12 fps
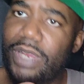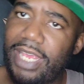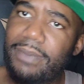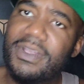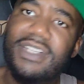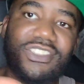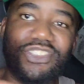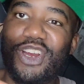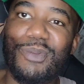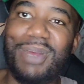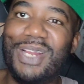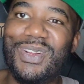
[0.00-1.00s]
Okay,
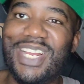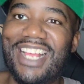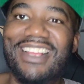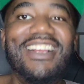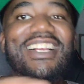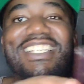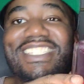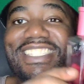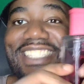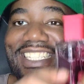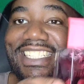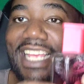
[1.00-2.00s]
sorry about all that.
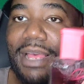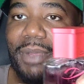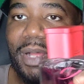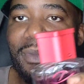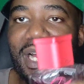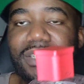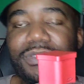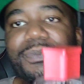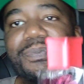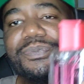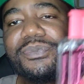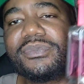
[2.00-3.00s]
60 ml
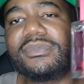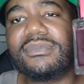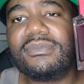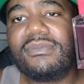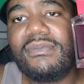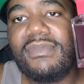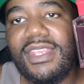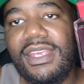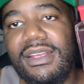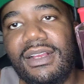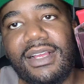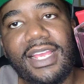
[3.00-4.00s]
bottle.
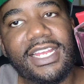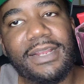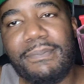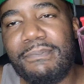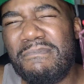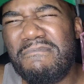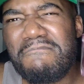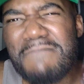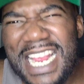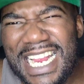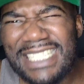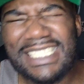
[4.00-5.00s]
An
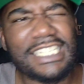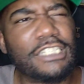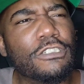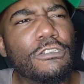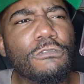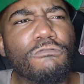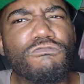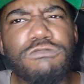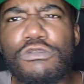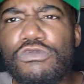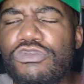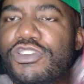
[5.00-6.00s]
amazing
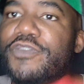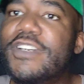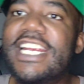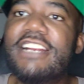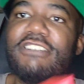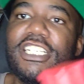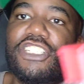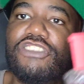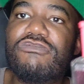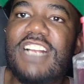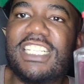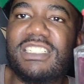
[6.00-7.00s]
rose fragrance.
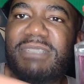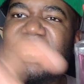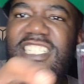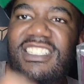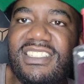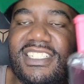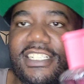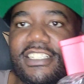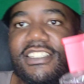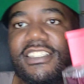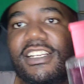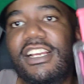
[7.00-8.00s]
You got some
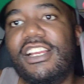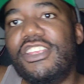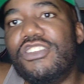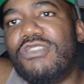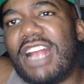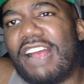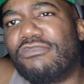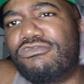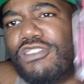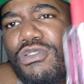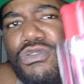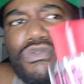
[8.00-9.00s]
incense. You got
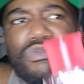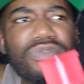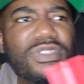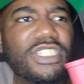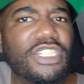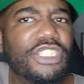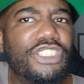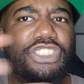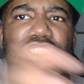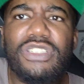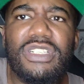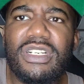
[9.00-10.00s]
rose,
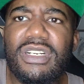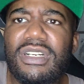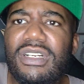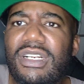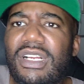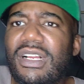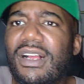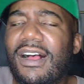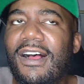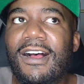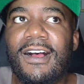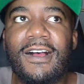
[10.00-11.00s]
sugar.
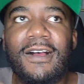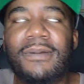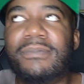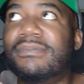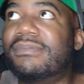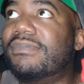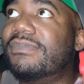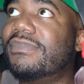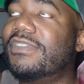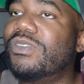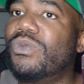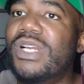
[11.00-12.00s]

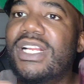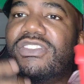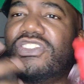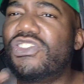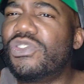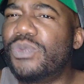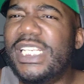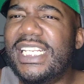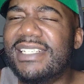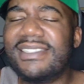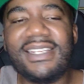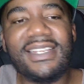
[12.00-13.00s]
What else
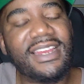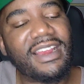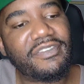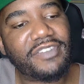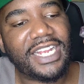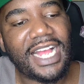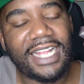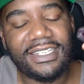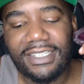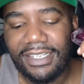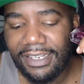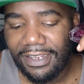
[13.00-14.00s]
sweet is in here? I forgot.